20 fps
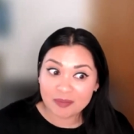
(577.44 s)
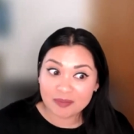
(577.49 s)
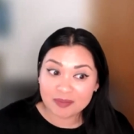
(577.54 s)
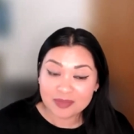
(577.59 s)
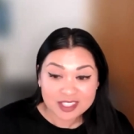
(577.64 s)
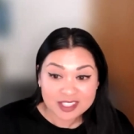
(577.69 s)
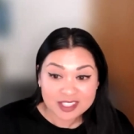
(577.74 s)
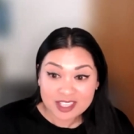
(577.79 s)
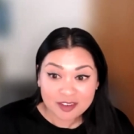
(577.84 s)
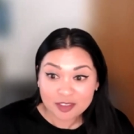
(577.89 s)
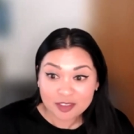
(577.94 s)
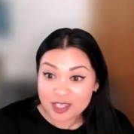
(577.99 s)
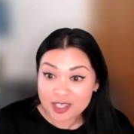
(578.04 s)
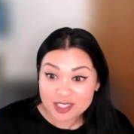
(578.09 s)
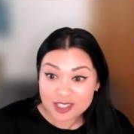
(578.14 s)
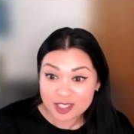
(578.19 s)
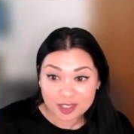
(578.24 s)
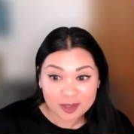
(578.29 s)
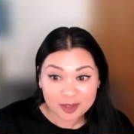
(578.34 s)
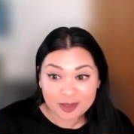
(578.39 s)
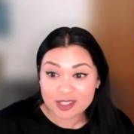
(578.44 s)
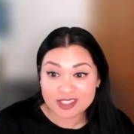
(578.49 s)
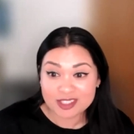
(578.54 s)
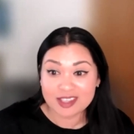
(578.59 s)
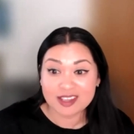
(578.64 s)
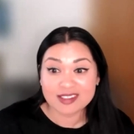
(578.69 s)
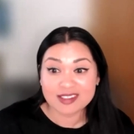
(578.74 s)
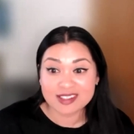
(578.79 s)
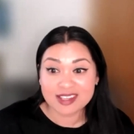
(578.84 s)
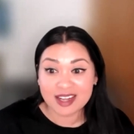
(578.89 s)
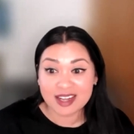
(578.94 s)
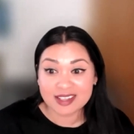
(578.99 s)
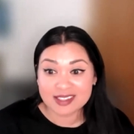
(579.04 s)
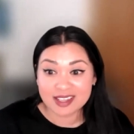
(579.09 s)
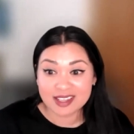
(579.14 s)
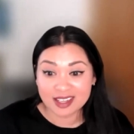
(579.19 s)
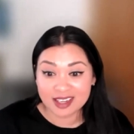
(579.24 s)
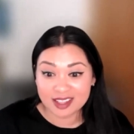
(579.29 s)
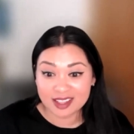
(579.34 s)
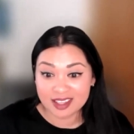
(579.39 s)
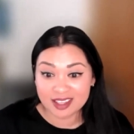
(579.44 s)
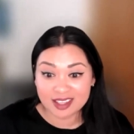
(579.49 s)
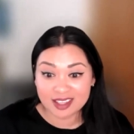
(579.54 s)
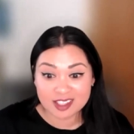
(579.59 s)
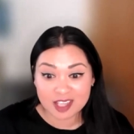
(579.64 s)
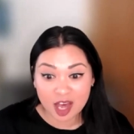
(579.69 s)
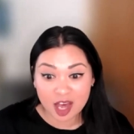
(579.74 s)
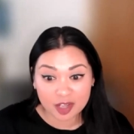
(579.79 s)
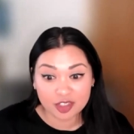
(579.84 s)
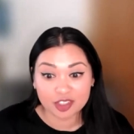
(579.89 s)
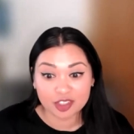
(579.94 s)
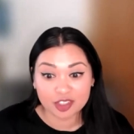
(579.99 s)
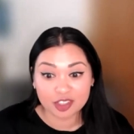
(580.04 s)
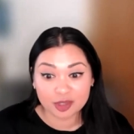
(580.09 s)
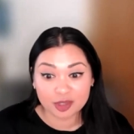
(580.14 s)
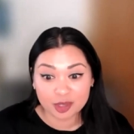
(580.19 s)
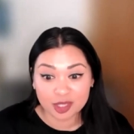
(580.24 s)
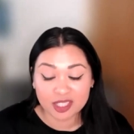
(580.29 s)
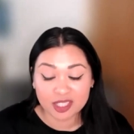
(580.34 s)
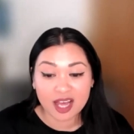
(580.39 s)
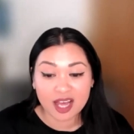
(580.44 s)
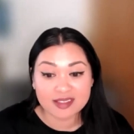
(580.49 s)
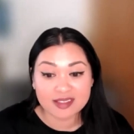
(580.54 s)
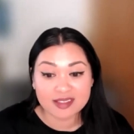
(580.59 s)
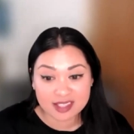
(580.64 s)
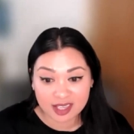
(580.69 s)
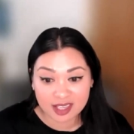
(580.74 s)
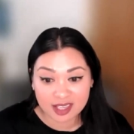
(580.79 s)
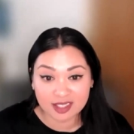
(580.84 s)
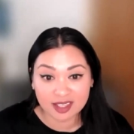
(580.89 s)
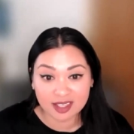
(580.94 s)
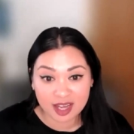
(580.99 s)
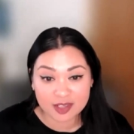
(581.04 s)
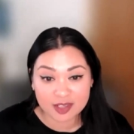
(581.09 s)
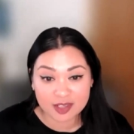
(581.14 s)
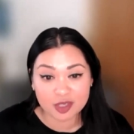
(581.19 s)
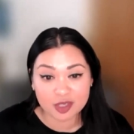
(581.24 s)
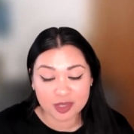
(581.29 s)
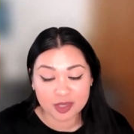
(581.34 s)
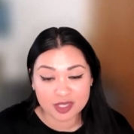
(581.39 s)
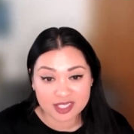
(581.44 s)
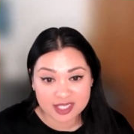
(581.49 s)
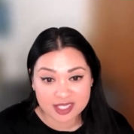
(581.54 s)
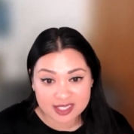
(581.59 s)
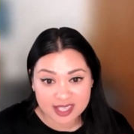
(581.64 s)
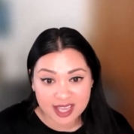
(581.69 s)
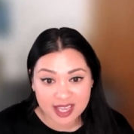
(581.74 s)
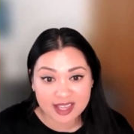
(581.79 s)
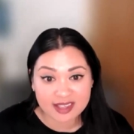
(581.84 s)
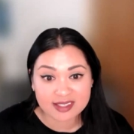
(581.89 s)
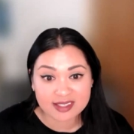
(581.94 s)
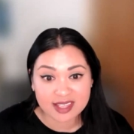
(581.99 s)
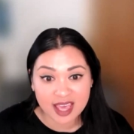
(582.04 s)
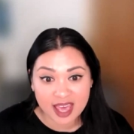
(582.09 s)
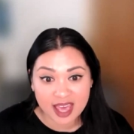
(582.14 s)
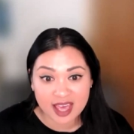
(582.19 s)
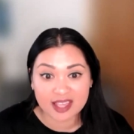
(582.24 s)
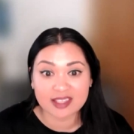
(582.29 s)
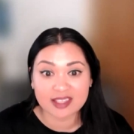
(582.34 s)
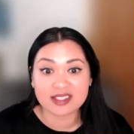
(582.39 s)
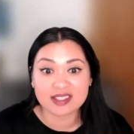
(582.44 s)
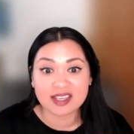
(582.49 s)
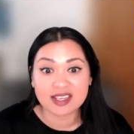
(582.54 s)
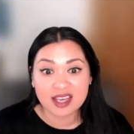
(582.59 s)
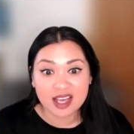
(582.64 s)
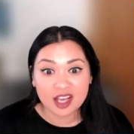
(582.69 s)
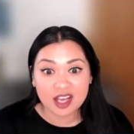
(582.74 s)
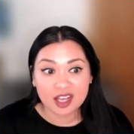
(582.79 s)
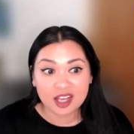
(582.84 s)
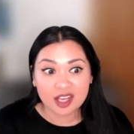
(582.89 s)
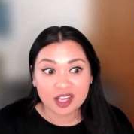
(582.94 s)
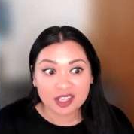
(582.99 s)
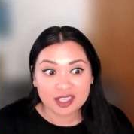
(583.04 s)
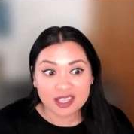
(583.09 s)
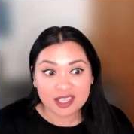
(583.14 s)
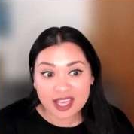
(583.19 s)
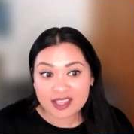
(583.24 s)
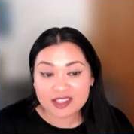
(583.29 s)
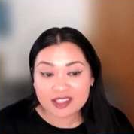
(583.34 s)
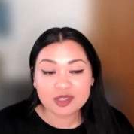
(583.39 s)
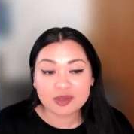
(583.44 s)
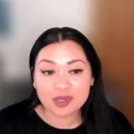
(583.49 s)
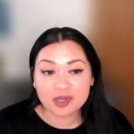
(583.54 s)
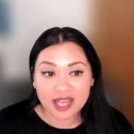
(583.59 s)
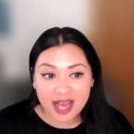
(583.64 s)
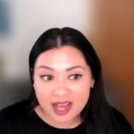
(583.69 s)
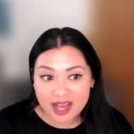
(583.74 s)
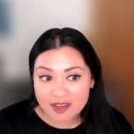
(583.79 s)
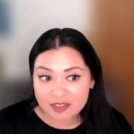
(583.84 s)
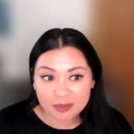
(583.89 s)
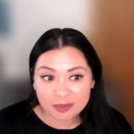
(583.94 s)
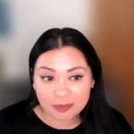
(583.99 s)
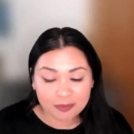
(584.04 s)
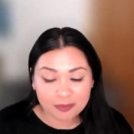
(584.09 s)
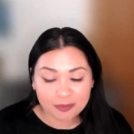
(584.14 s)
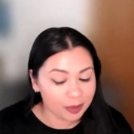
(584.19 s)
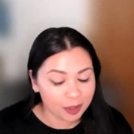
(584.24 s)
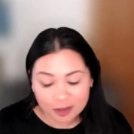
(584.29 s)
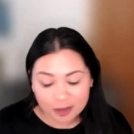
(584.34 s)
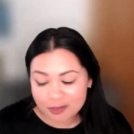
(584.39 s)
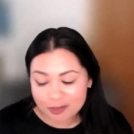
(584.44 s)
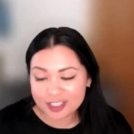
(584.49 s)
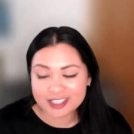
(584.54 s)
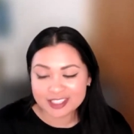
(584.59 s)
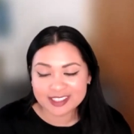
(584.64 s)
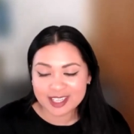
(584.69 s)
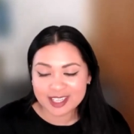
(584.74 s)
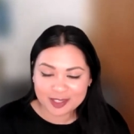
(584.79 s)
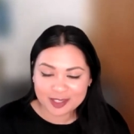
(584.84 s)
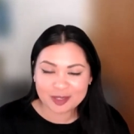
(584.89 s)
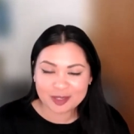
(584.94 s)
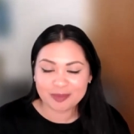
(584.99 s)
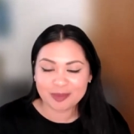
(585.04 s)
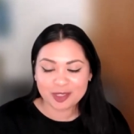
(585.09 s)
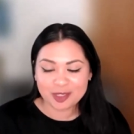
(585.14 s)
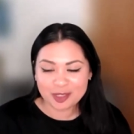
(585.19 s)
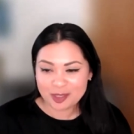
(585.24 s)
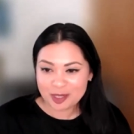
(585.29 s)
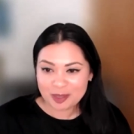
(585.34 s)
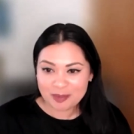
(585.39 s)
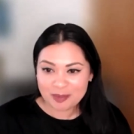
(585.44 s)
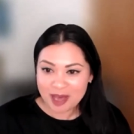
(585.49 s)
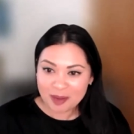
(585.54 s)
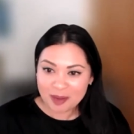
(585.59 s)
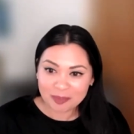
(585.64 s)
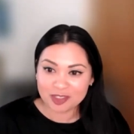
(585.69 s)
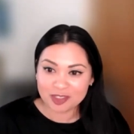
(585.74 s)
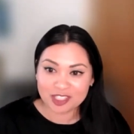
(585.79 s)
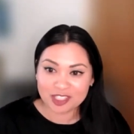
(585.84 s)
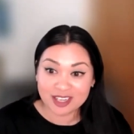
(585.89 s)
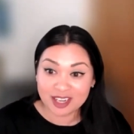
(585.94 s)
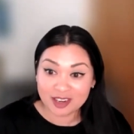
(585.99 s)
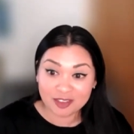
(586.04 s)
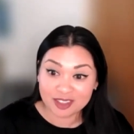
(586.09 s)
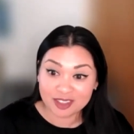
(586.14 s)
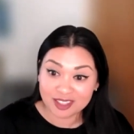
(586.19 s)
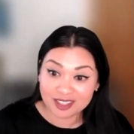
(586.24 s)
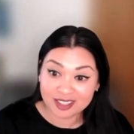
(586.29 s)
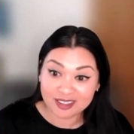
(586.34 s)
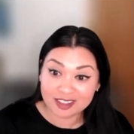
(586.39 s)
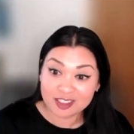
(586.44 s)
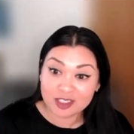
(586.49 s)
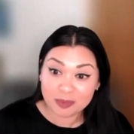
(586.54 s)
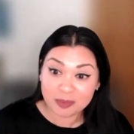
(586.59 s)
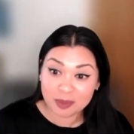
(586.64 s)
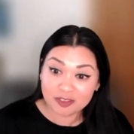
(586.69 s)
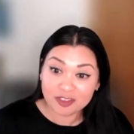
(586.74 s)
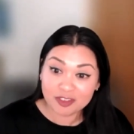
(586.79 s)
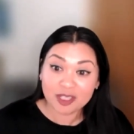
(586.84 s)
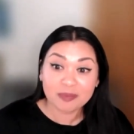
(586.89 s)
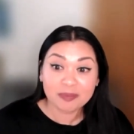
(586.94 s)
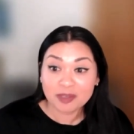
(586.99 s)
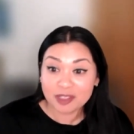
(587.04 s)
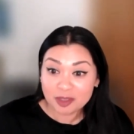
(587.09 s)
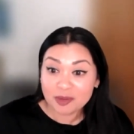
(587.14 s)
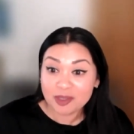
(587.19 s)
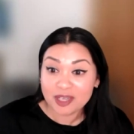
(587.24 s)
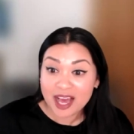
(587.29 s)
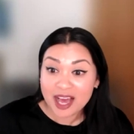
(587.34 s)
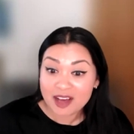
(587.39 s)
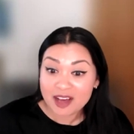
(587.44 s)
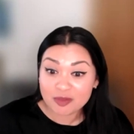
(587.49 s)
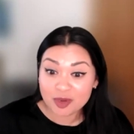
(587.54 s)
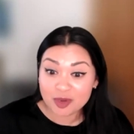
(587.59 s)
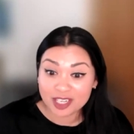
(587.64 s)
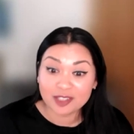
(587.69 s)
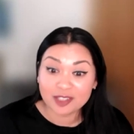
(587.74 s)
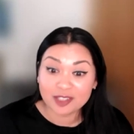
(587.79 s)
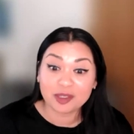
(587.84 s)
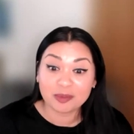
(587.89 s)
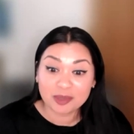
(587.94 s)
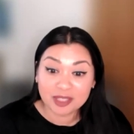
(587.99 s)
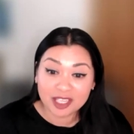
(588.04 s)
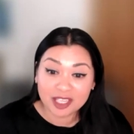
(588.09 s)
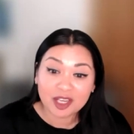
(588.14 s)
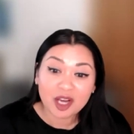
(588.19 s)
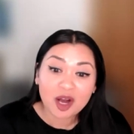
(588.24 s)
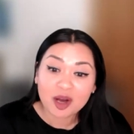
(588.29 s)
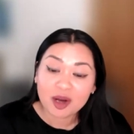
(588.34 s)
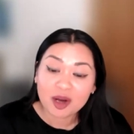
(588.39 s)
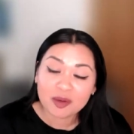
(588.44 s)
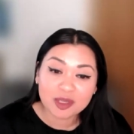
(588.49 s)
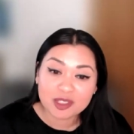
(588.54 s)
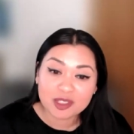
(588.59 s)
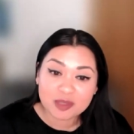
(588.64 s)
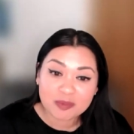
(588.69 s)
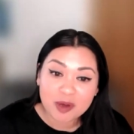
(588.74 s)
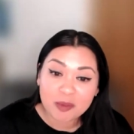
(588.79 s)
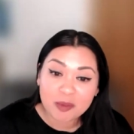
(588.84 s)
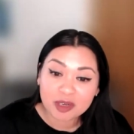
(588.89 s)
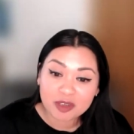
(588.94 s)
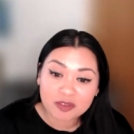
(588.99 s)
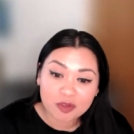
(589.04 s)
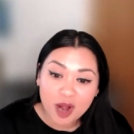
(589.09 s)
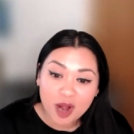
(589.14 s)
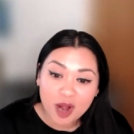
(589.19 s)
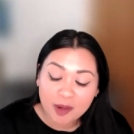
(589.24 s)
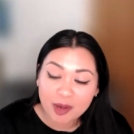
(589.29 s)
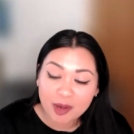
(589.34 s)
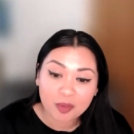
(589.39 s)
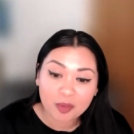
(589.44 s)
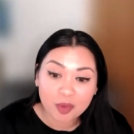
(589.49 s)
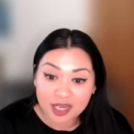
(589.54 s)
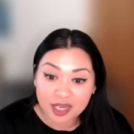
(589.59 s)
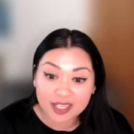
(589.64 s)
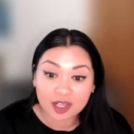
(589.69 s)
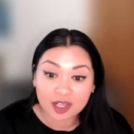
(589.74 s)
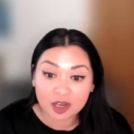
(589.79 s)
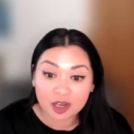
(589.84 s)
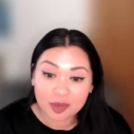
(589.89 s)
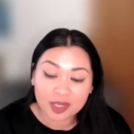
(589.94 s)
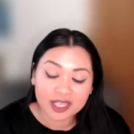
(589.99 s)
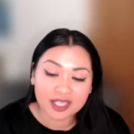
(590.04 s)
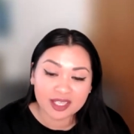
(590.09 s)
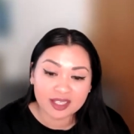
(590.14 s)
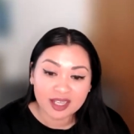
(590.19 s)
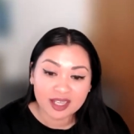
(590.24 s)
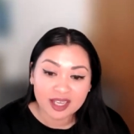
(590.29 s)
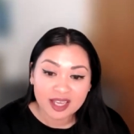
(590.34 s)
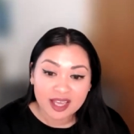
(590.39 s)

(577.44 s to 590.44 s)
discovery is a huge sales tactic. And I think it's underutilized in customer success. And yes, you can have a perfect customer journey map, which I never think it is perfect, but you can have one and you can be like, oh, there's a moment of wow, I want to go in and